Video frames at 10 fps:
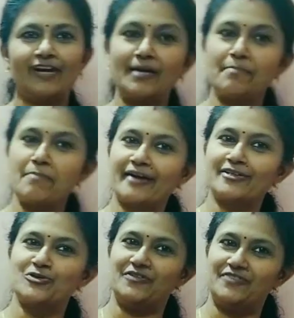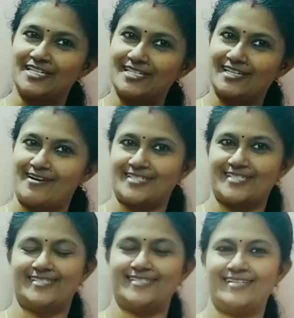Welcome back to EVS
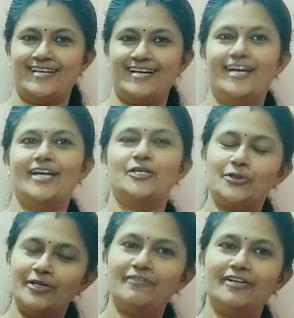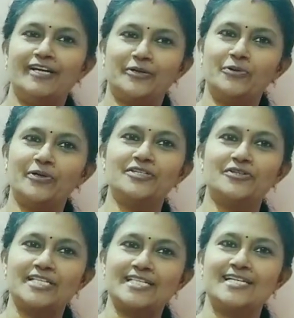class. Today we are going
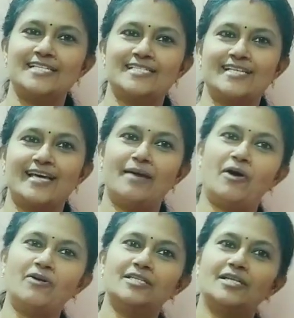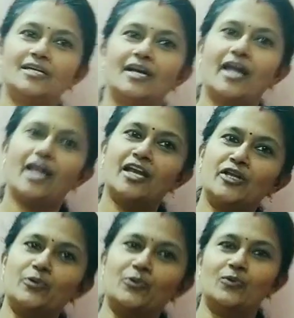to discuss about a
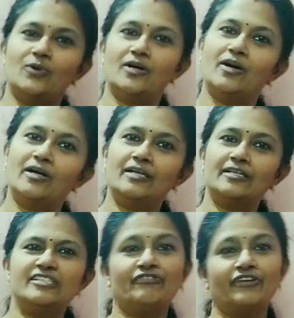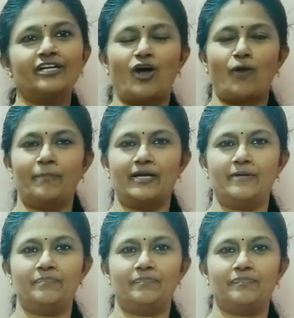new and different
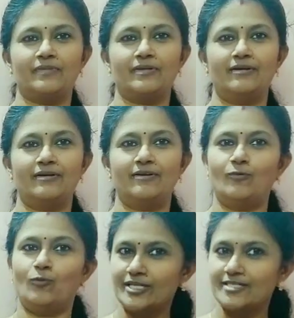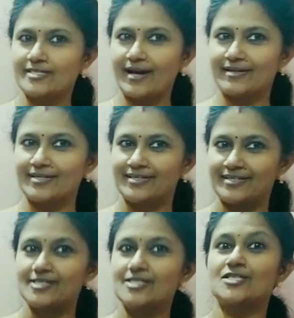topic. What is that?
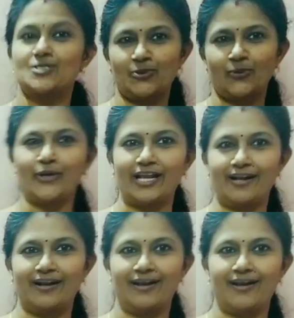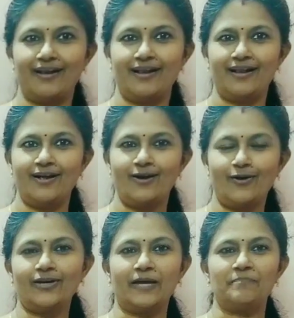Sewing.
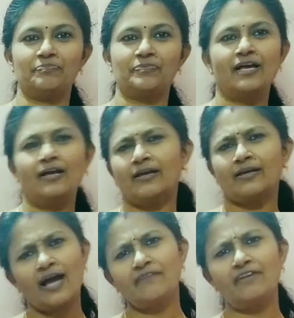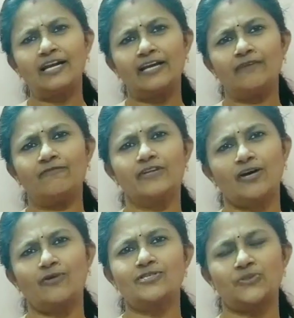Okay, can we live
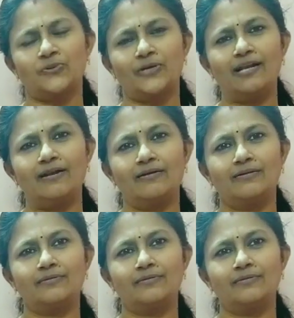without sewing?